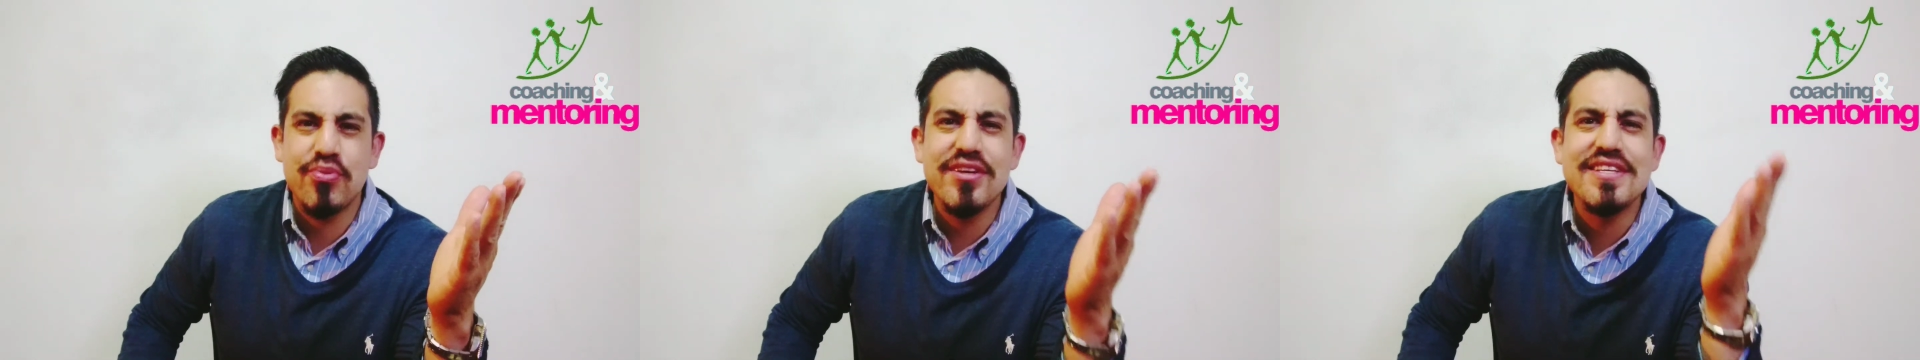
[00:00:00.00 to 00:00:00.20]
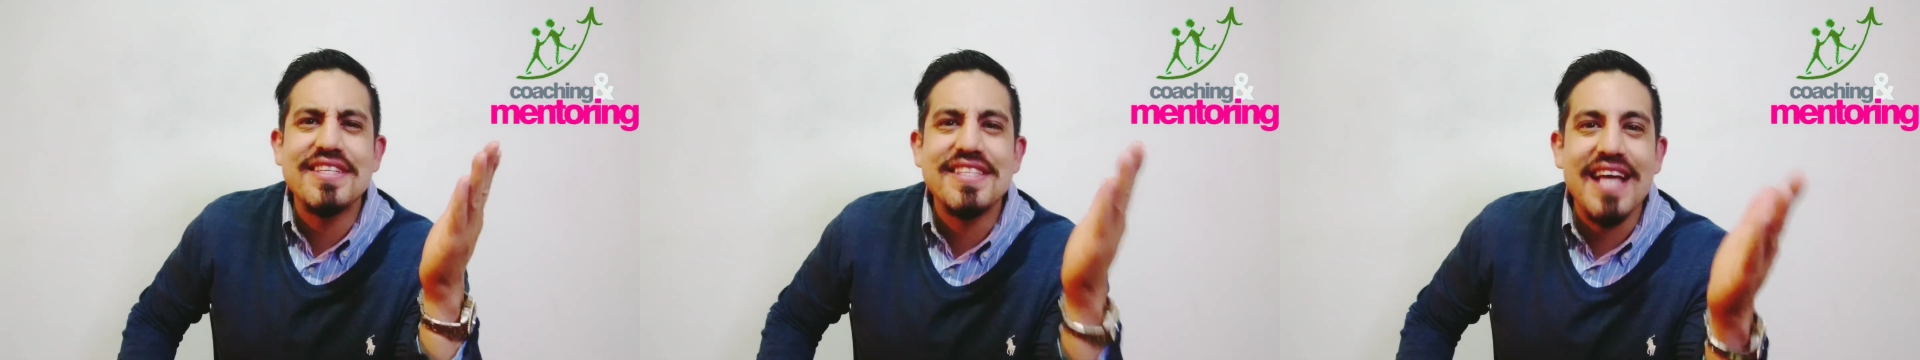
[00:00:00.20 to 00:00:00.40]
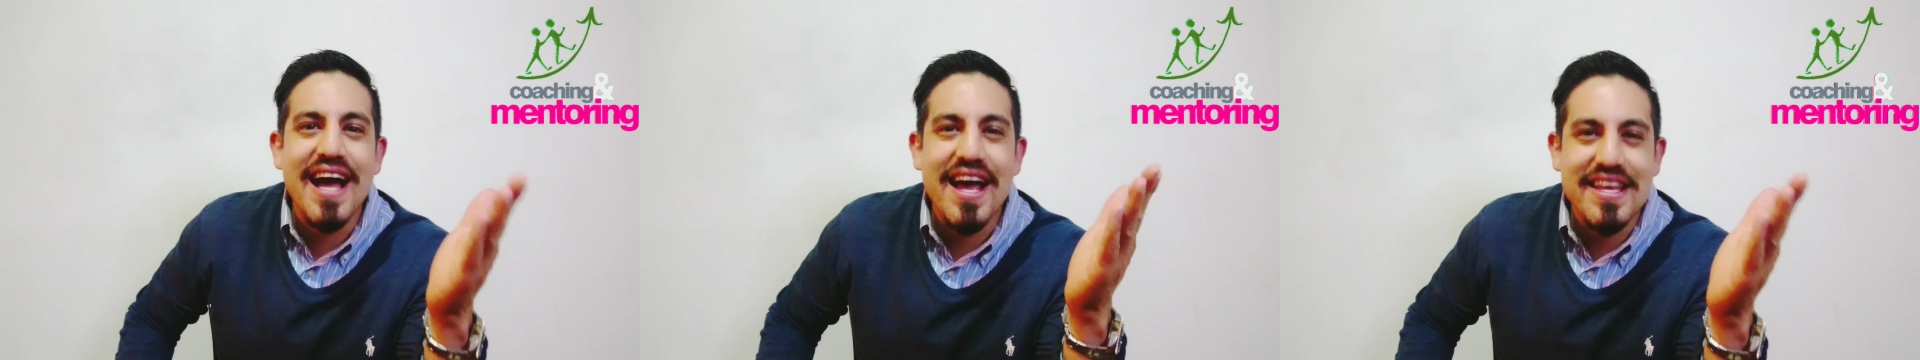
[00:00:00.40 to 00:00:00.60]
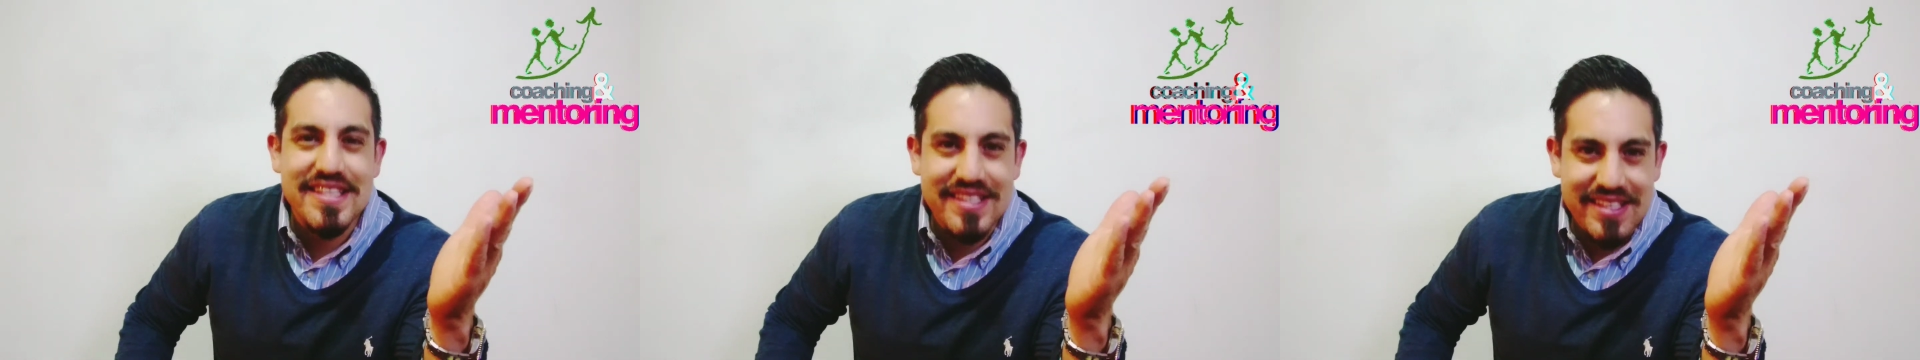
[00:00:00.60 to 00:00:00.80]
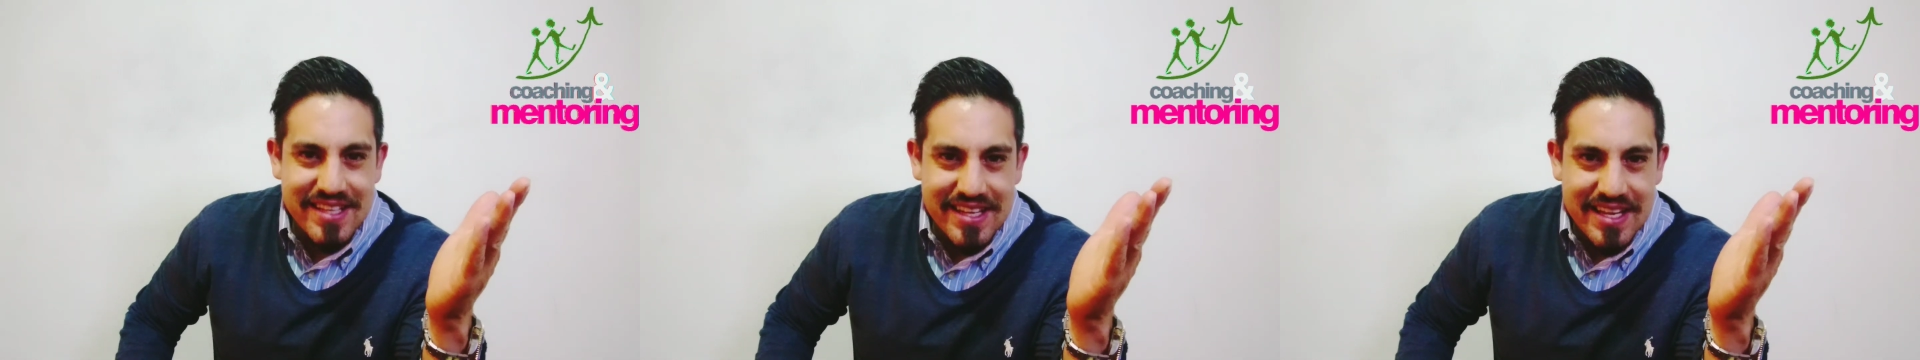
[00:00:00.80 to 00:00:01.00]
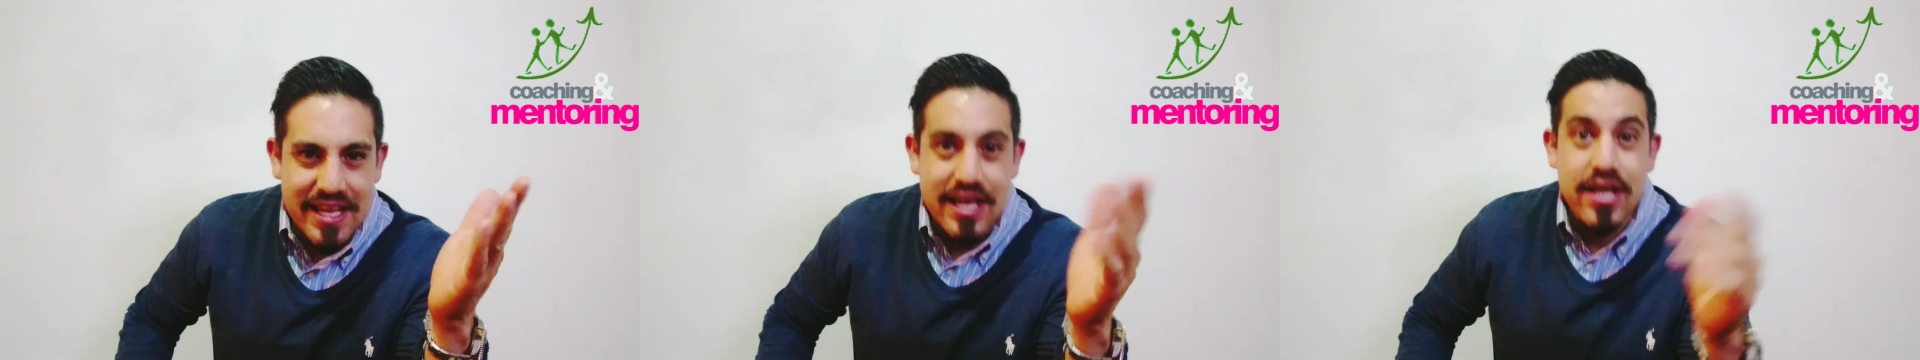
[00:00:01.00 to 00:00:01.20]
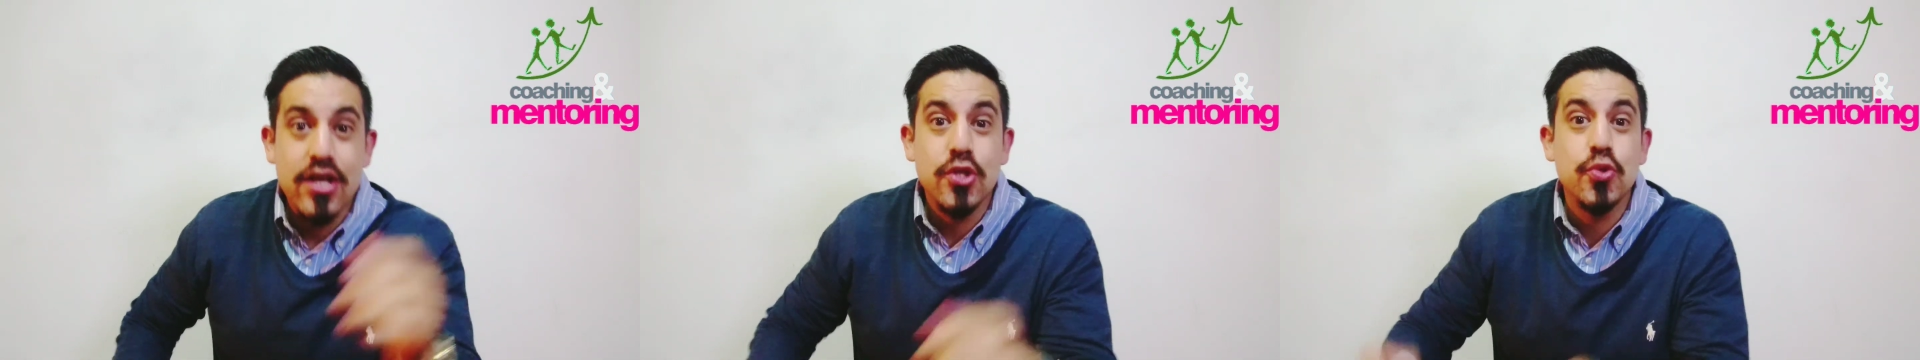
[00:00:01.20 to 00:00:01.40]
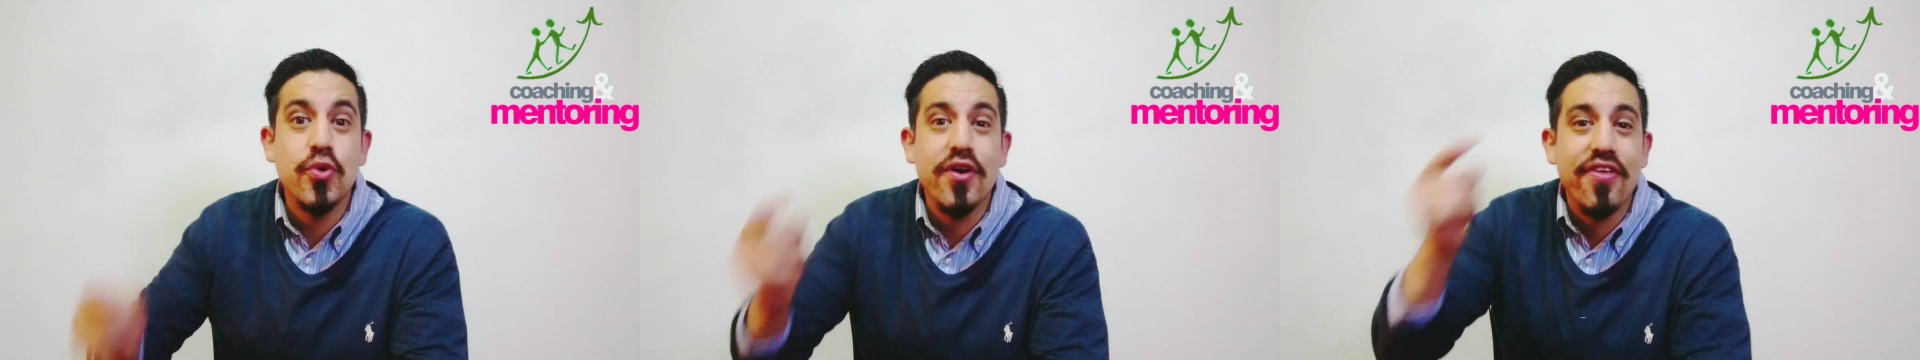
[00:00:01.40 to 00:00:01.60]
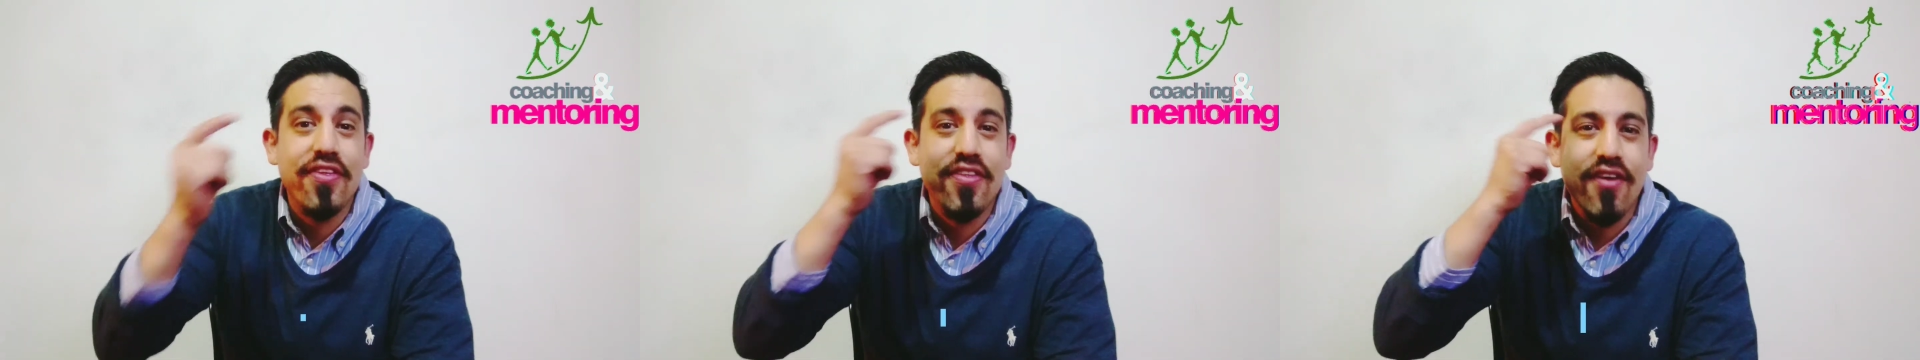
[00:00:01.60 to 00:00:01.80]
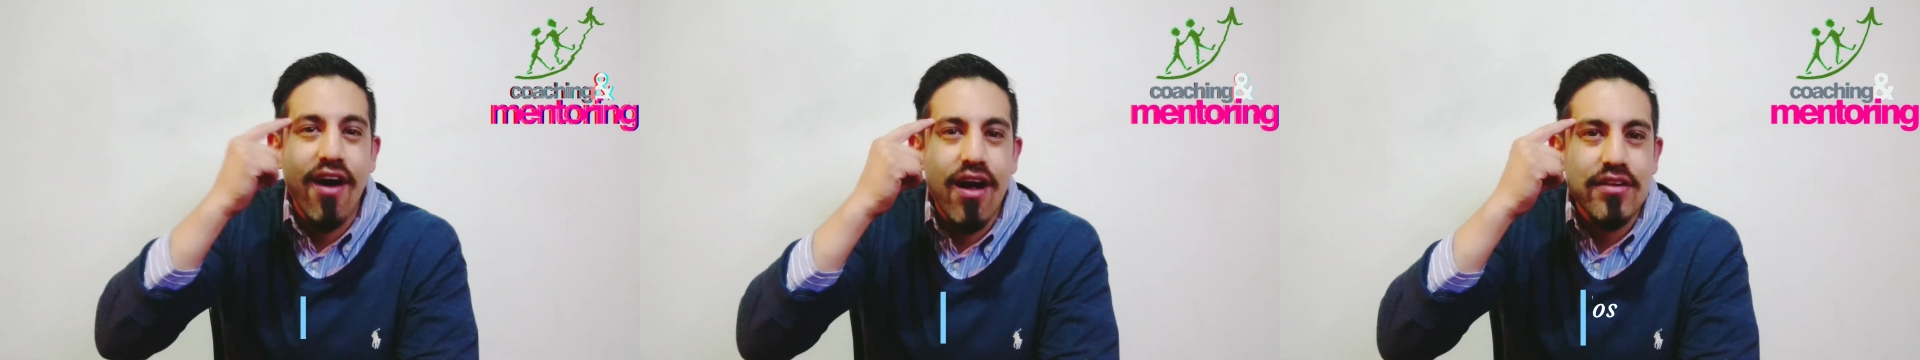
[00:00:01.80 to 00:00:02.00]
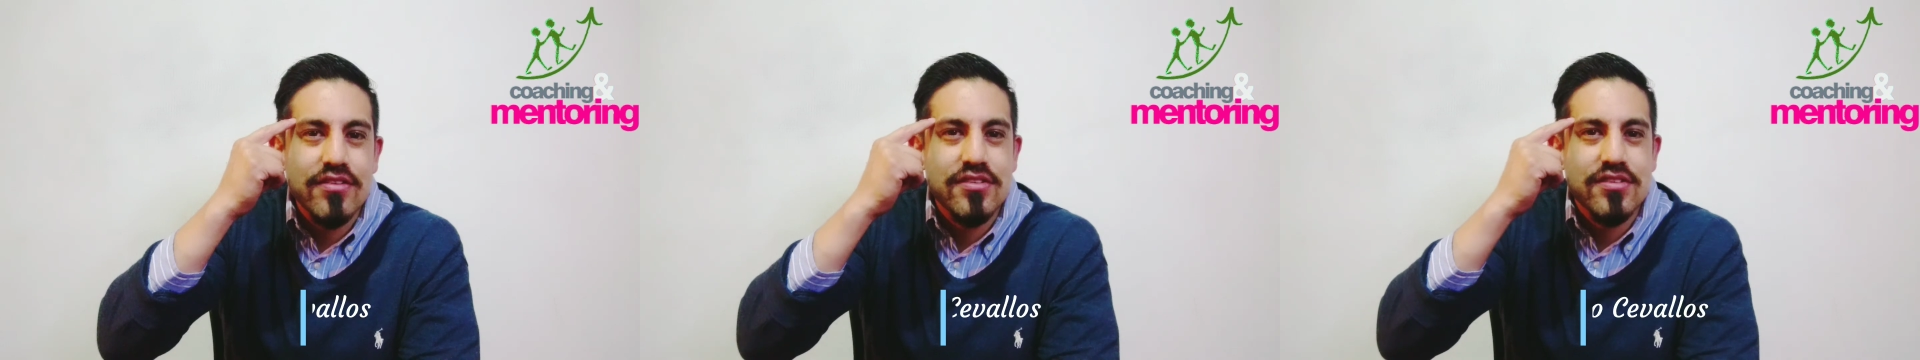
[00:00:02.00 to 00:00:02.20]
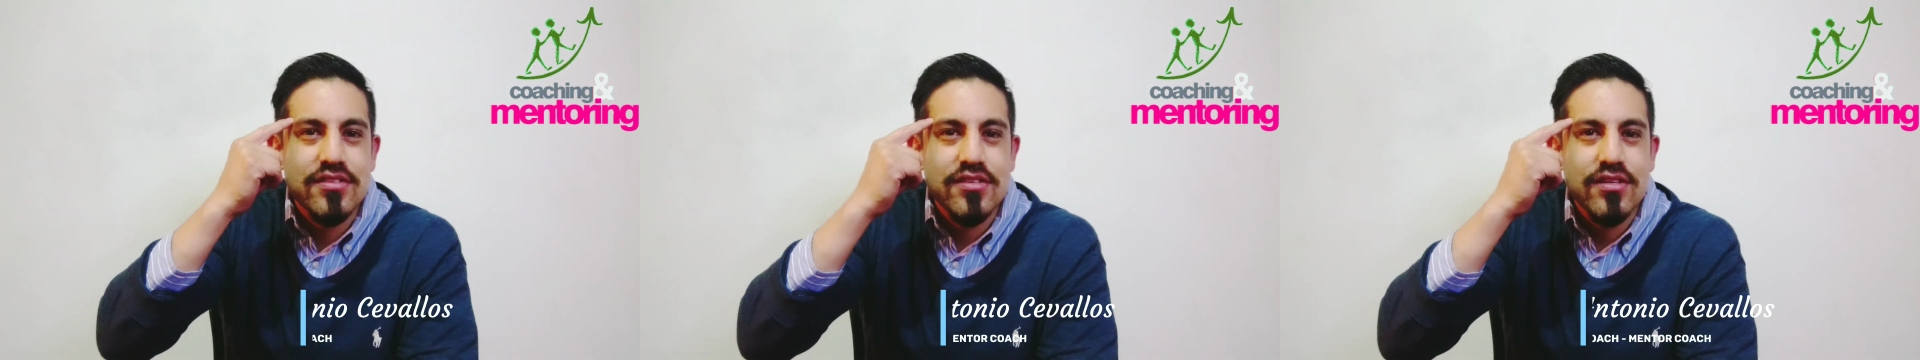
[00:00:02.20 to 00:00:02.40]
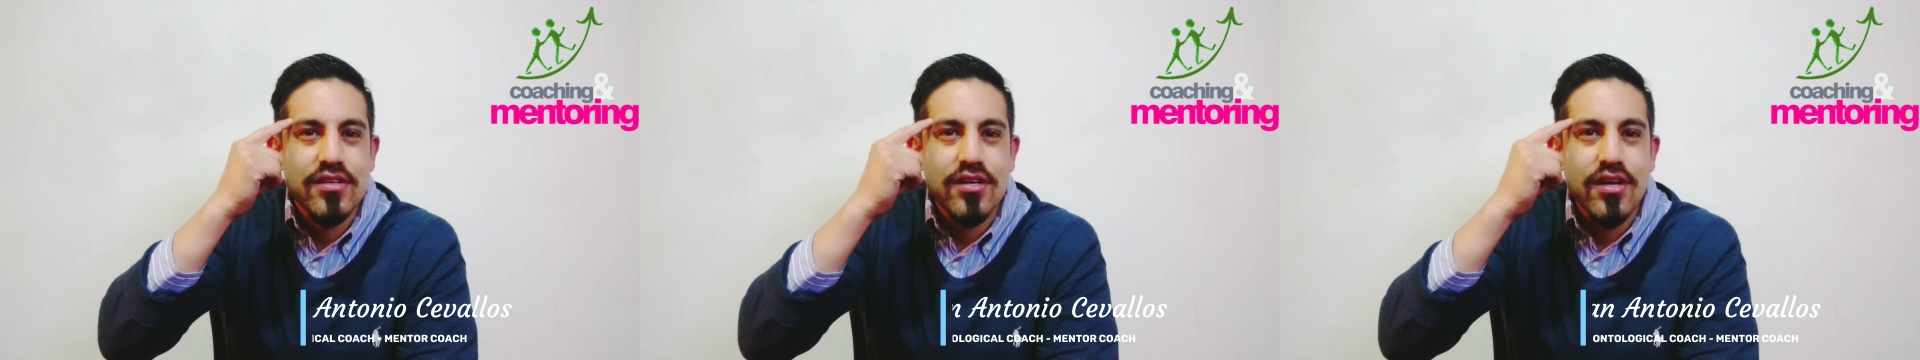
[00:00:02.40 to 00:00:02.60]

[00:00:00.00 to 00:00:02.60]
Precisely to our thoughts,